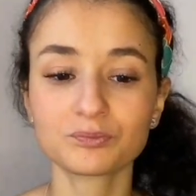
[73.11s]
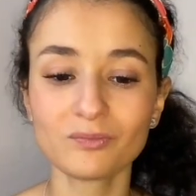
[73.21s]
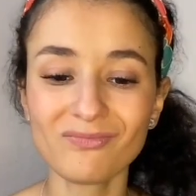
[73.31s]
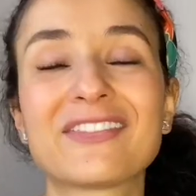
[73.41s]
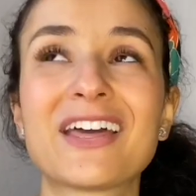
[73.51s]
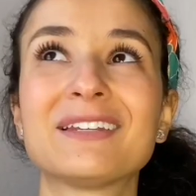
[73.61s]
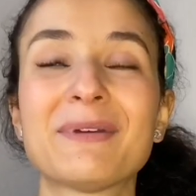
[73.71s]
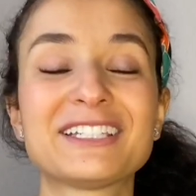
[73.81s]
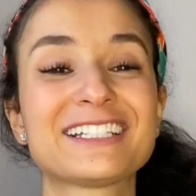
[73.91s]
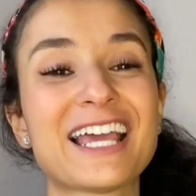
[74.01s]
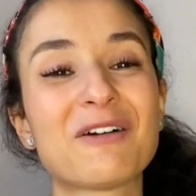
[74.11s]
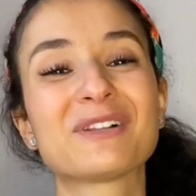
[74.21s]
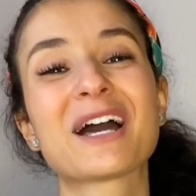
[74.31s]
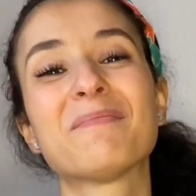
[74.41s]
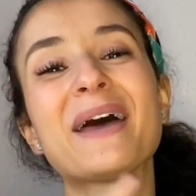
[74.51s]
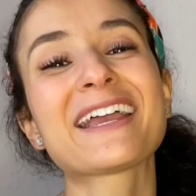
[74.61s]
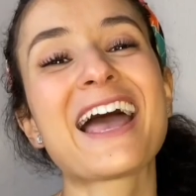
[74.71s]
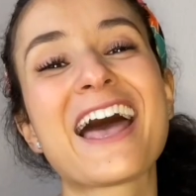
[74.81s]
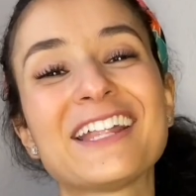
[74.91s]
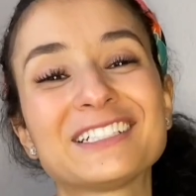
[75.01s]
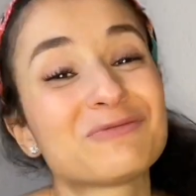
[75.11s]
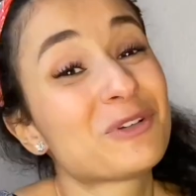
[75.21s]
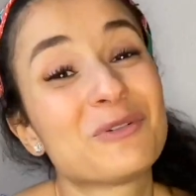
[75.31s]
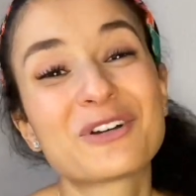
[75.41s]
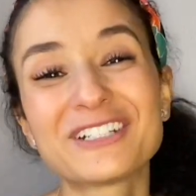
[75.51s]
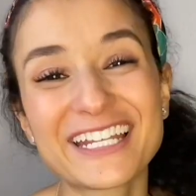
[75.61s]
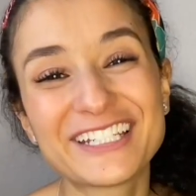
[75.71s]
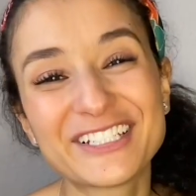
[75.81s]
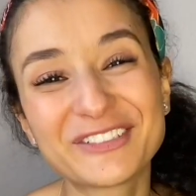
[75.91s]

Then basically I will come back and we will continue.